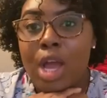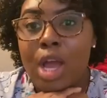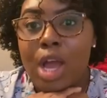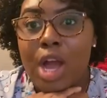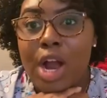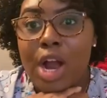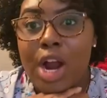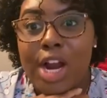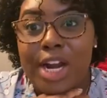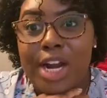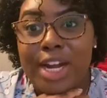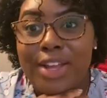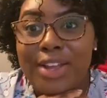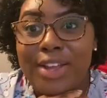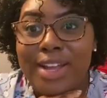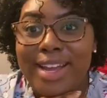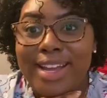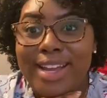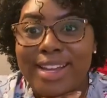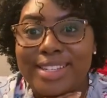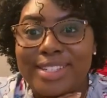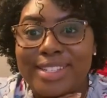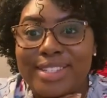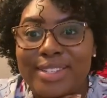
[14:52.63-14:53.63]
Alrighty
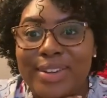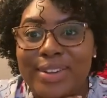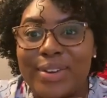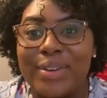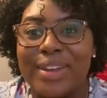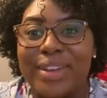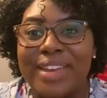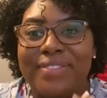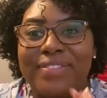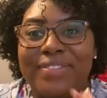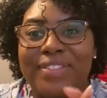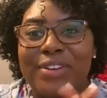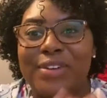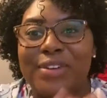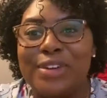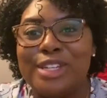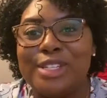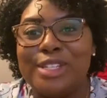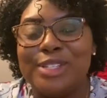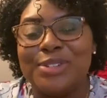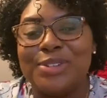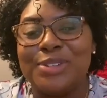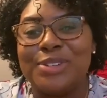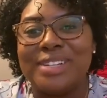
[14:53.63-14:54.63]
guys, so if you
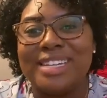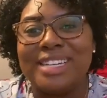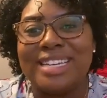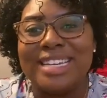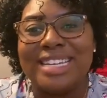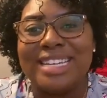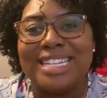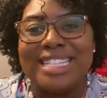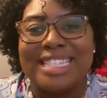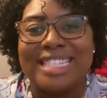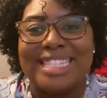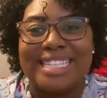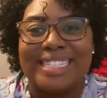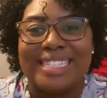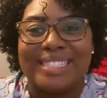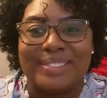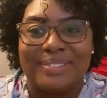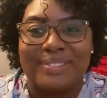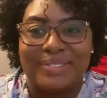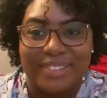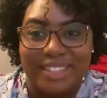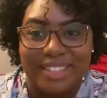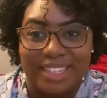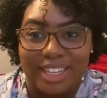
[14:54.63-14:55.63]
enjoyed this
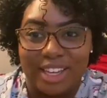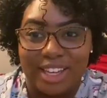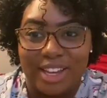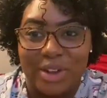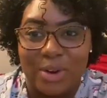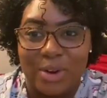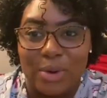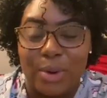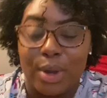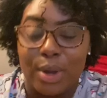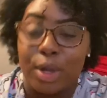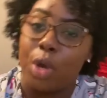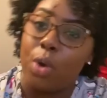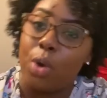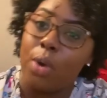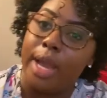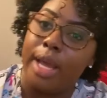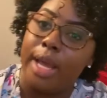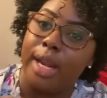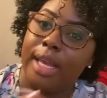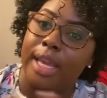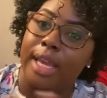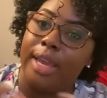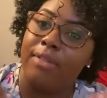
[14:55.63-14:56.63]
video, go
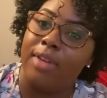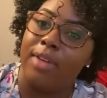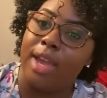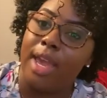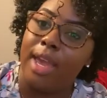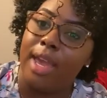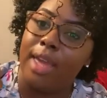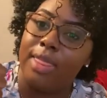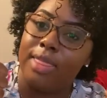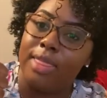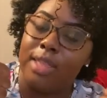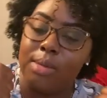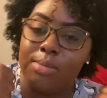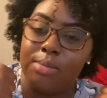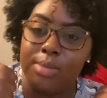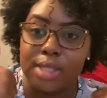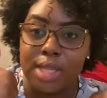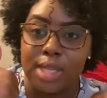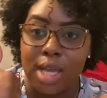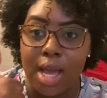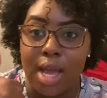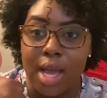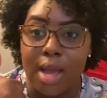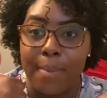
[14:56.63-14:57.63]
ahead and give it a thumbs
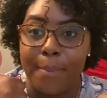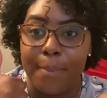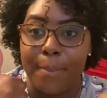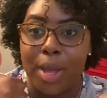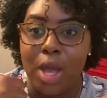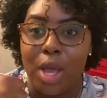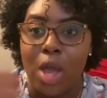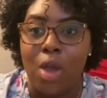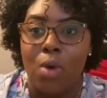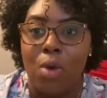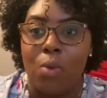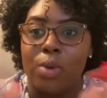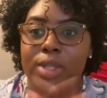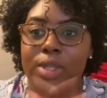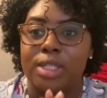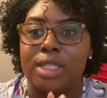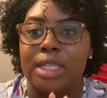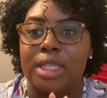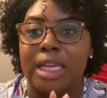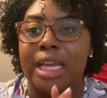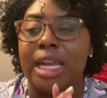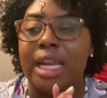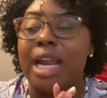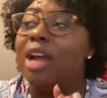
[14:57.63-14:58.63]
up. Once
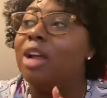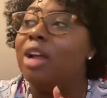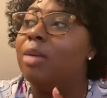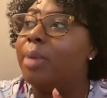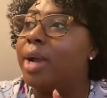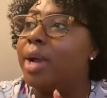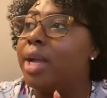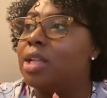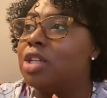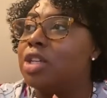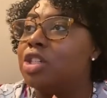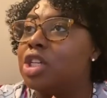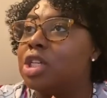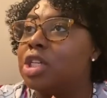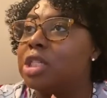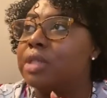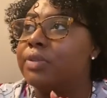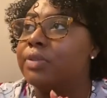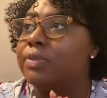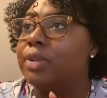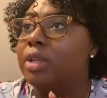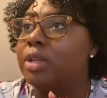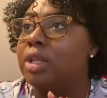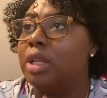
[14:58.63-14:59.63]
again, I apologize
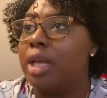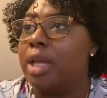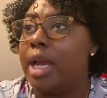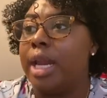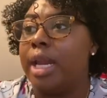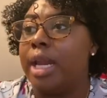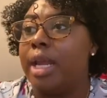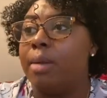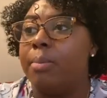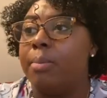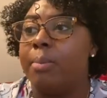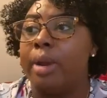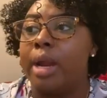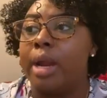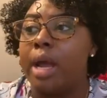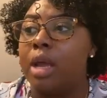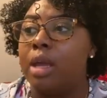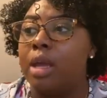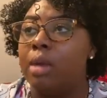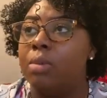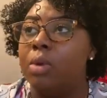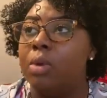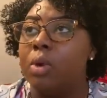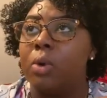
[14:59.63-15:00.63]
for the lighting, but I
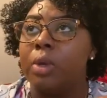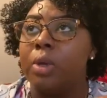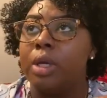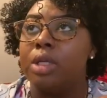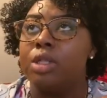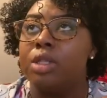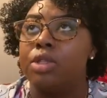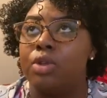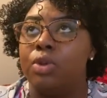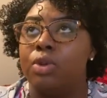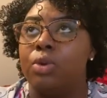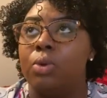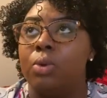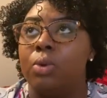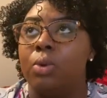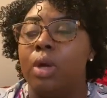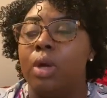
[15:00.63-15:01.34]
am going to